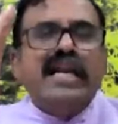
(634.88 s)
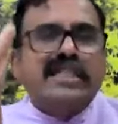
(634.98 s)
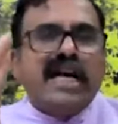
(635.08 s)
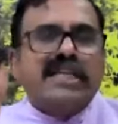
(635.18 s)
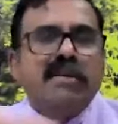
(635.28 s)
Jnani
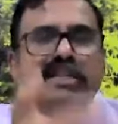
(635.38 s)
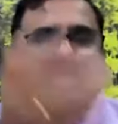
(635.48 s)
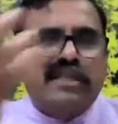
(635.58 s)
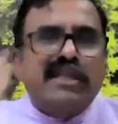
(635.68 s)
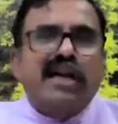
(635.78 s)
is sakshi
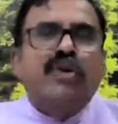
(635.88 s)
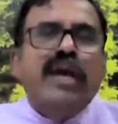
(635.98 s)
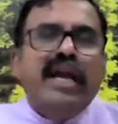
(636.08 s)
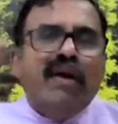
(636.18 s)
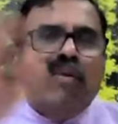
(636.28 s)
because he's
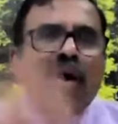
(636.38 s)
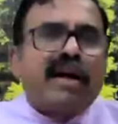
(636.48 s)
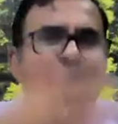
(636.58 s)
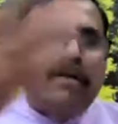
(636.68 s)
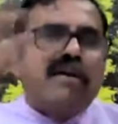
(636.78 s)
doing,
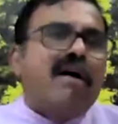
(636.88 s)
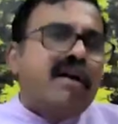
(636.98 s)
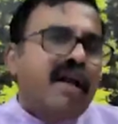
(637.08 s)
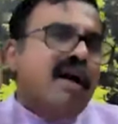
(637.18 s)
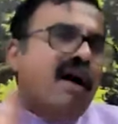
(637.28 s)
walking,
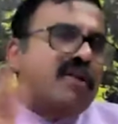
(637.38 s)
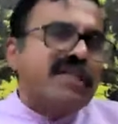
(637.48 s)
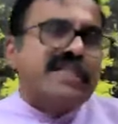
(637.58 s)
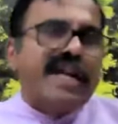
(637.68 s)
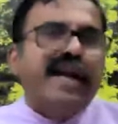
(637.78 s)
talking, all
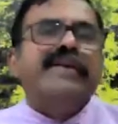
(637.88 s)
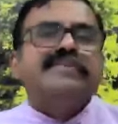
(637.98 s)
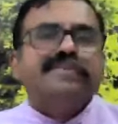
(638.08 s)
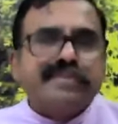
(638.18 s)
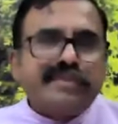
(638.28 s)
those things, right?